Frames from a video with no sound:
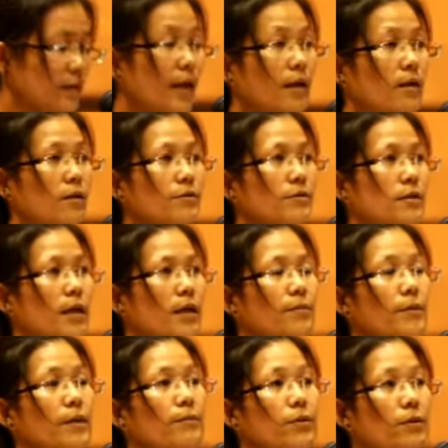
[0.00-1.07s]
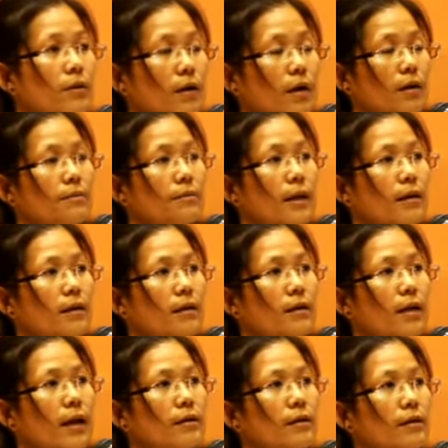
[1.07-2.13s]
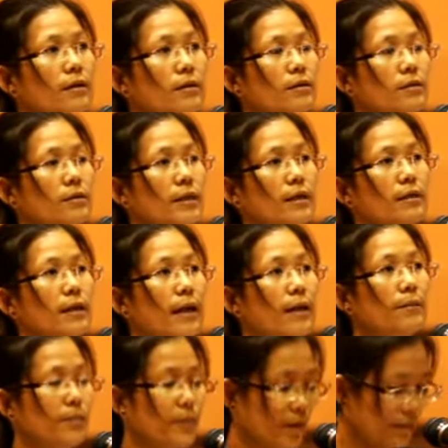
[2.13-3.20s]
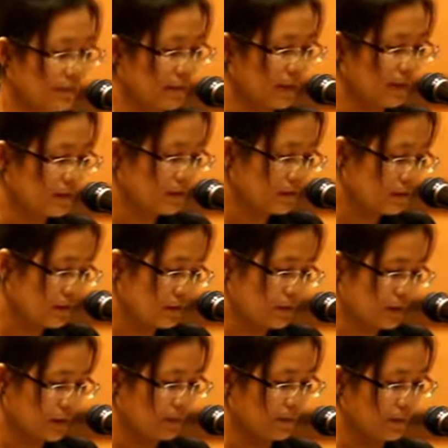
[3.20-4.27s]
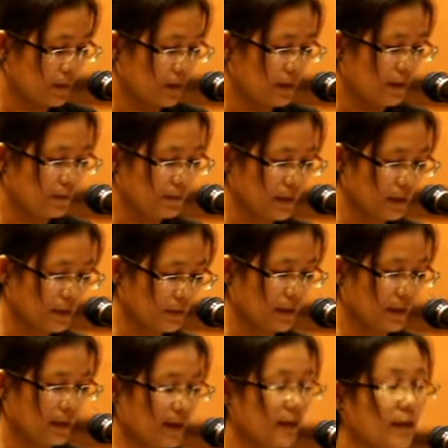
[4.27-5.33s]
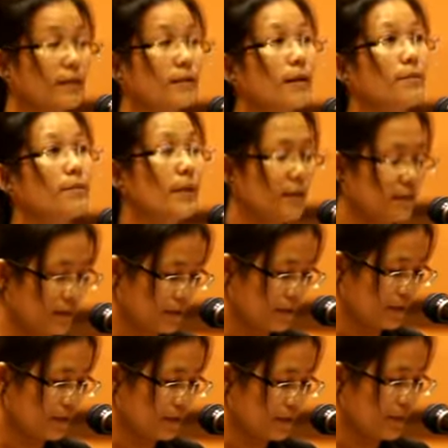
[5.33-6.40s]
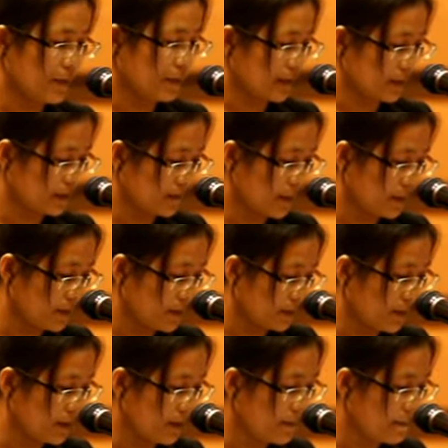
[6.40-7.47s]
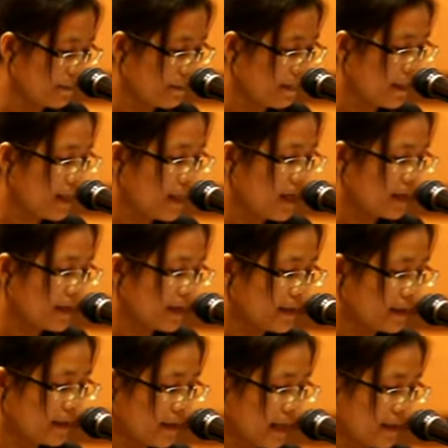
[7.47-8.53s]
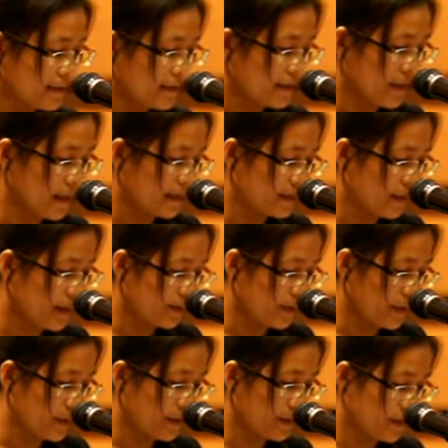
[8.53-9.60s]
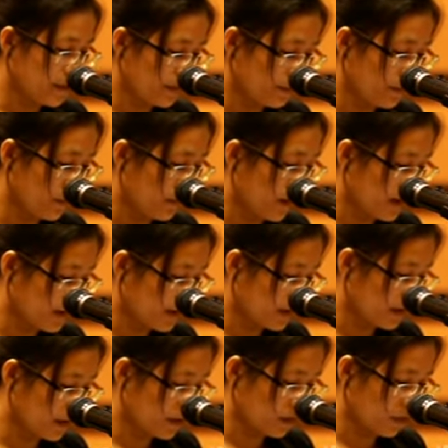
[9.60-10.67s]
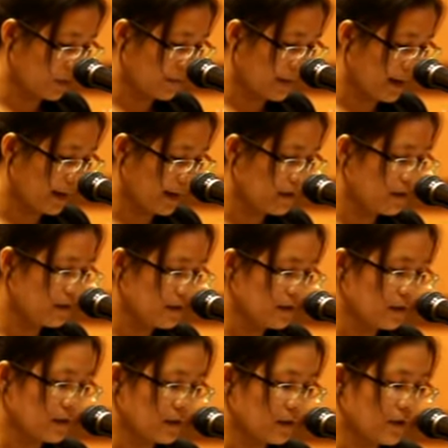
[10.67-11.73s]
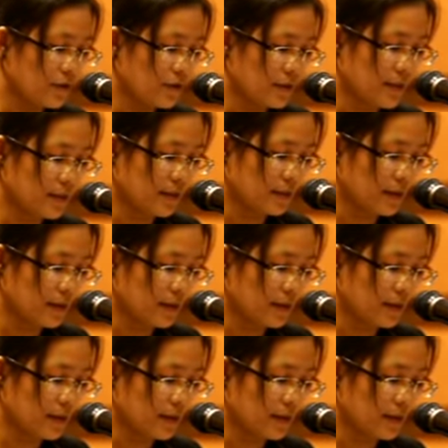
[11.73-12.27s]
Treaty on Economy and Society, Article 7, mentioned by Madame Morakat, and the Treaty on the